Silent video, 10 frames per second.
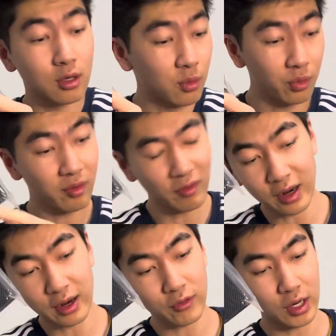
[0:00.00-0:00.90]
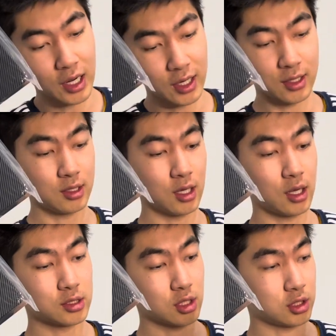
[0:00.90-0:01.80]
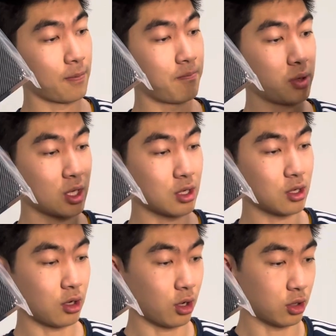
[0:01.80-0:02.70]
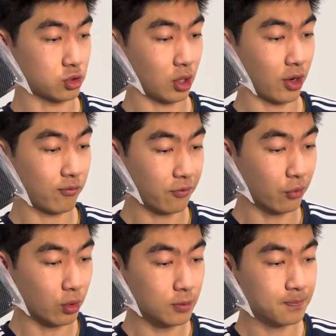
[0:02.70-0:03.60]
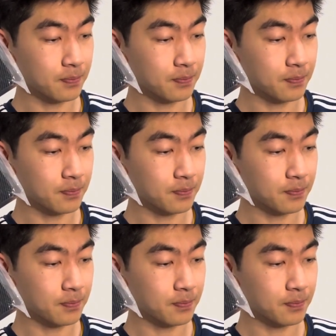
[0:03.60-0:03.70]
And we've never had such a big hard drive before.